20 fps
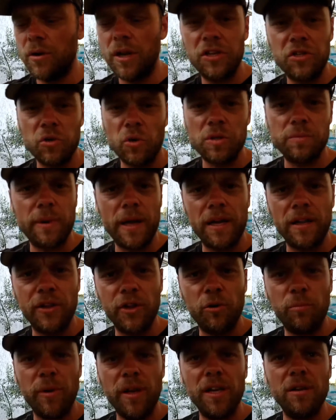And he talked about it a
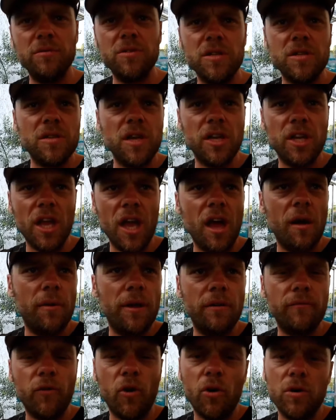little bit, and he was just like, yeah, I
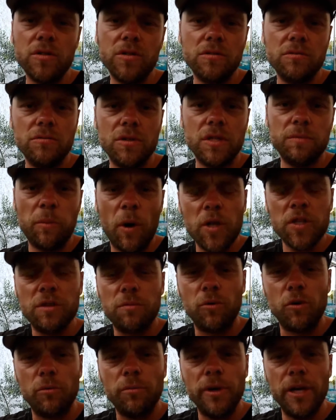mean, of course it's
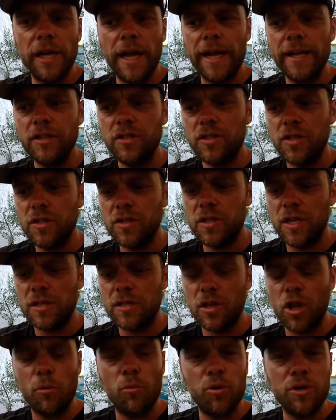possible, but
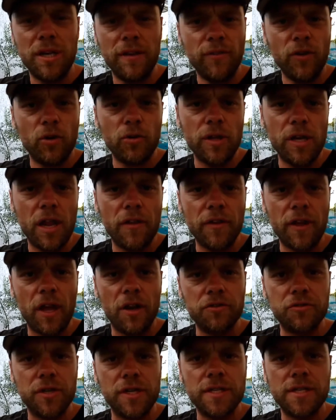it's a lot more difficult in other
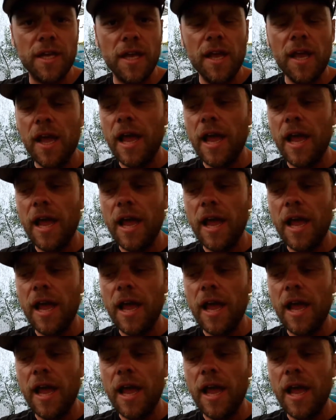countries.